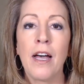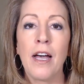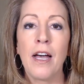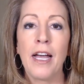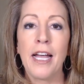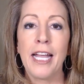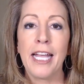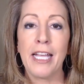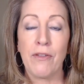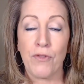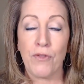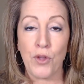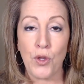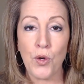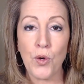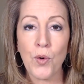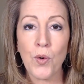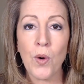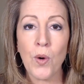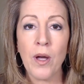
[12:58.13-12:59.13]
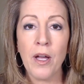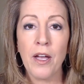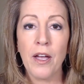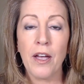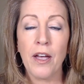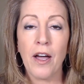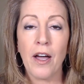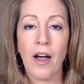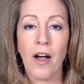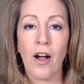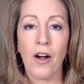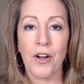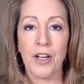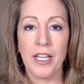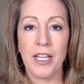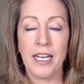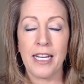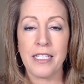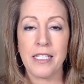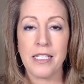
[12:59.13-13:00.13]
If you are in
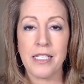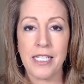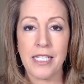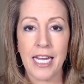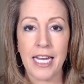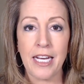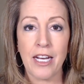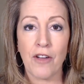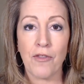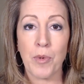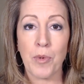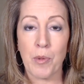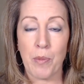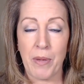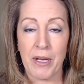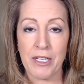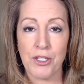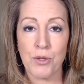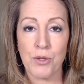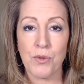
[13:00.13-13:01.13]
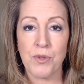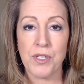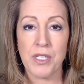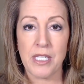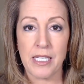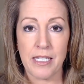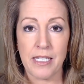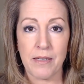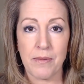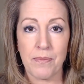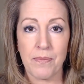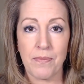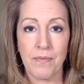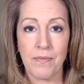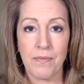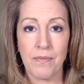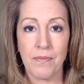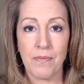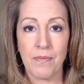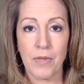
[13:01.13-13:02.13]
a state of perpetual sin,
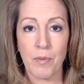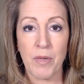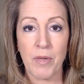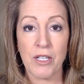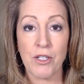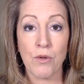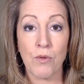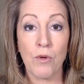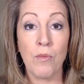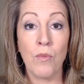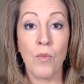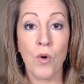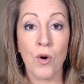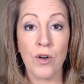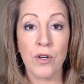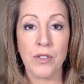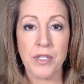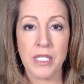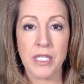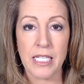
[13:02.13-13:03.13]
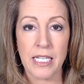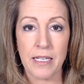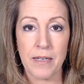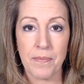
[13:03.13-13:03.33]
perpetual mortal sin,